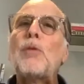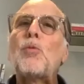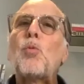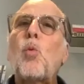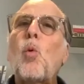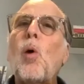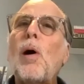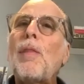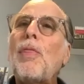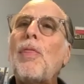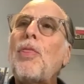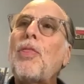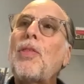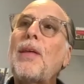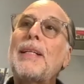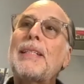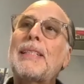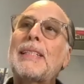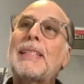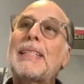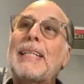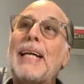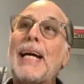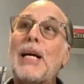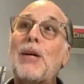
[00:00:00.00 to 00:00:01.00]
one thing to
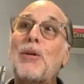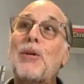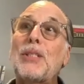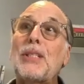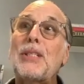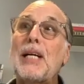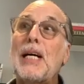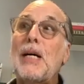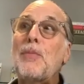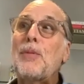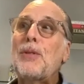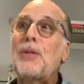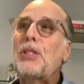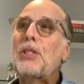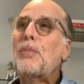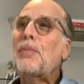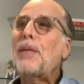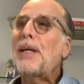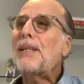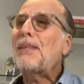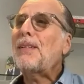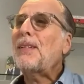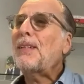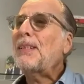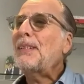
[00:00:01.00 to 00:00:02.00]
Gary's comments
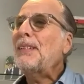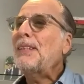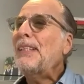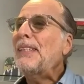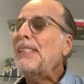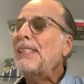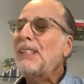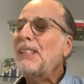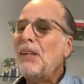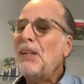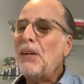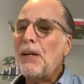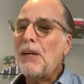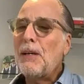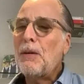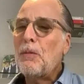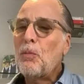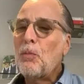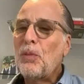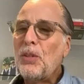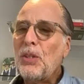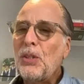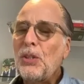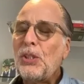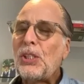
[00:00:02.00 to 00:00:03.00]
about the
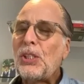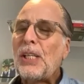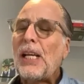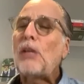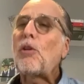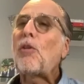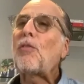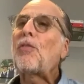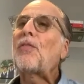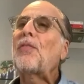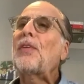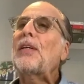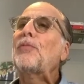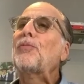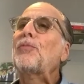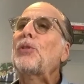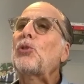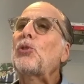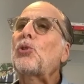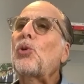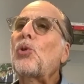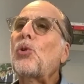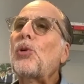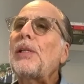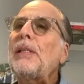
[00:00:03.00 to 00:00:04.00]
sell-off of
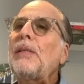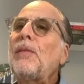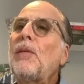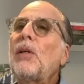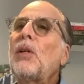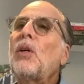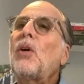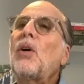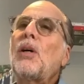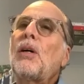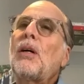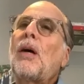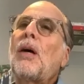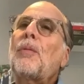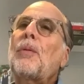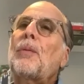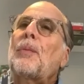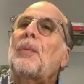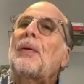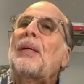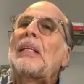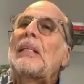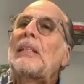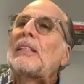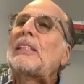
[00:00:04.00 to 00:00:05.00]
inventory, I'm going to be
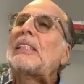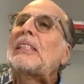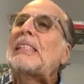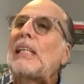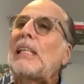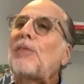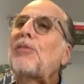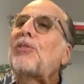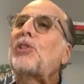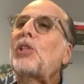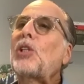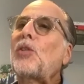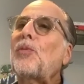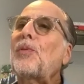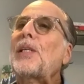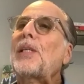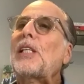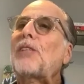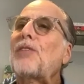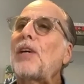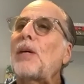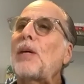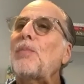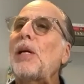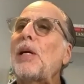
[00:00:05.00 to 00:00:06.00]
a little self-serving if
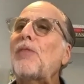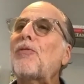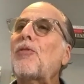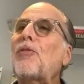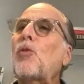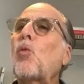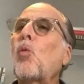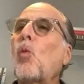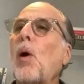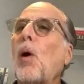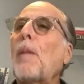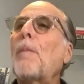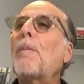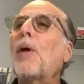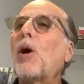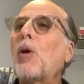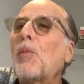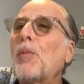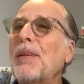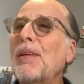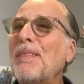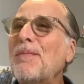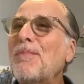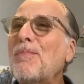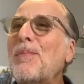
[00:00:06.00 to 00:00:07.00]
I may for one
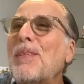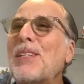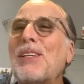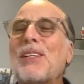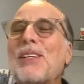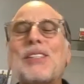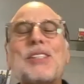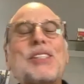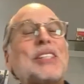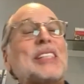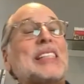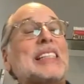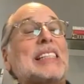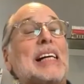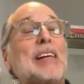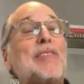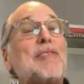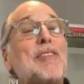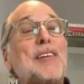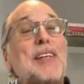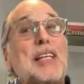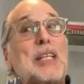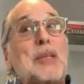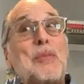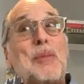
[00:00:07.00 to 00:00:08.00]
moment, because there's
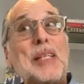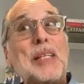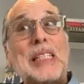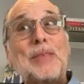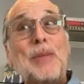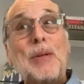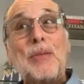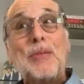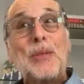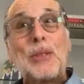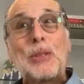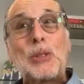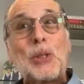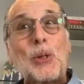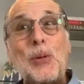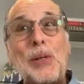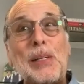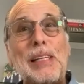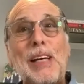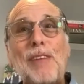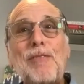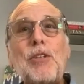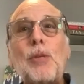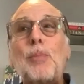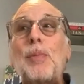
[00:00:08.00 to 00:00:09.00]
definitely going to be some inventory
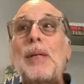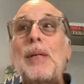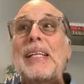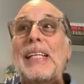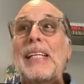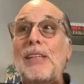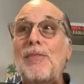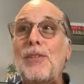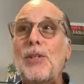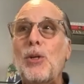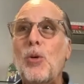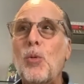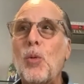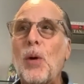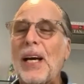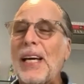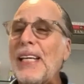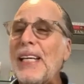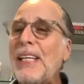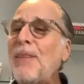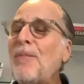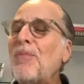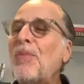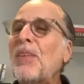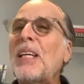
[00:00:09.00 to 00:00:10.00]
left to be given
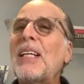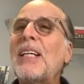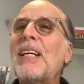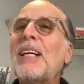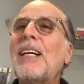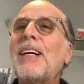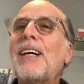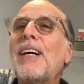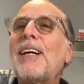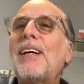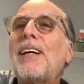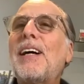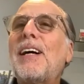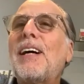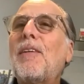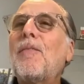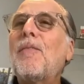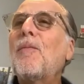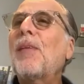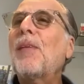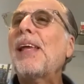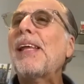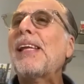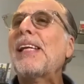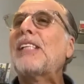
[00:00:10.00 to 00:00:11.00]
away.
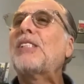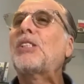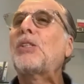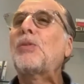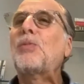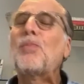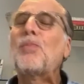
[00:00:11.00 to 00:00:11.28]
And as